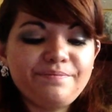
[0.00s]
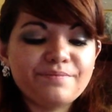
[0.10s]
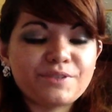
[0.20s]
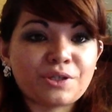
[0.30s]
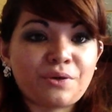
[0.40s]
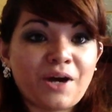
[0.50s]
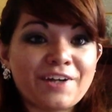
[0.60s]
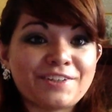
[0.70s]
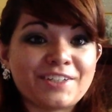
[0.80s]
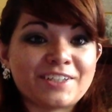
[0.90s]
So I
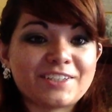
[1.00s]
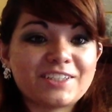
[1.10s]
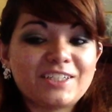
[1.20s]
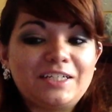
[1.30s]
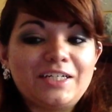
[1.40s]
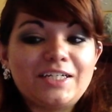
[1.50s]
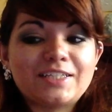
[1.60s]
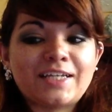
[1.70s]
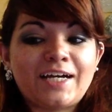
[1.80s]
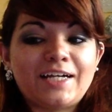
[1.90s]
think
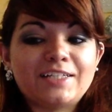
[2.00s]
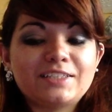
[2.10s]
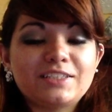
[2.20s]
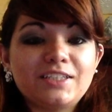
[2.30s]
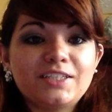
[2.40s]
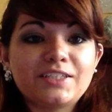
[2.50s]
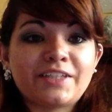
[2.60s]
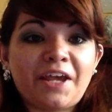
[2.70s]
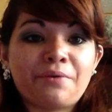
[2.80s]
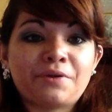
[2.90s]
that
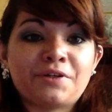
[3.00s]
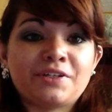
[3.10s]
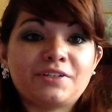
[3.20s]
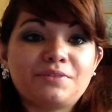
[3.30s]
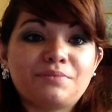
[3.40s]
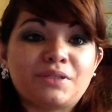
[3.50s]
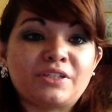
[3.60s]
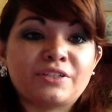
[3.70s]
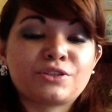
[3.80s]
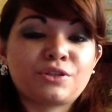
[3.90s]
they would
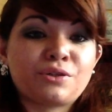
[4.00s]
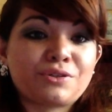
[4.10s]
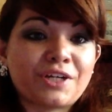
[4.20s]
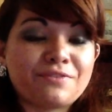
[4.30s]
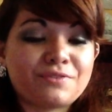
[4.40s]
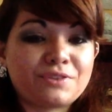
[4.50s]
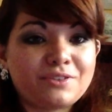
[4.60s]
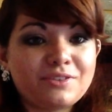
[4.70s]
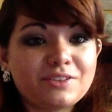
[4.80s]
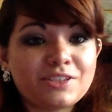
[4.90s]
be so
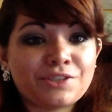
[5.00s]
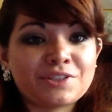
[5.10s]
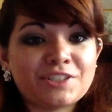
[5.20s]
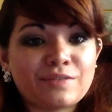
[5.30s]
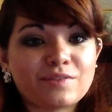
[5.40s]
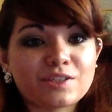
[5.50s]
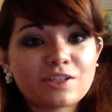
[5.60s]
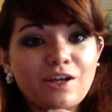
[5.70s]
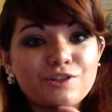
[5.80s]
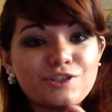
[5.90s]
grateful to receive this
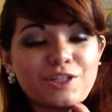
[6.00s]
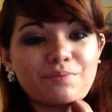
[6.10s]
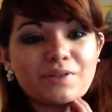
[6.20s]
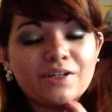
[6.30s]
scholarship.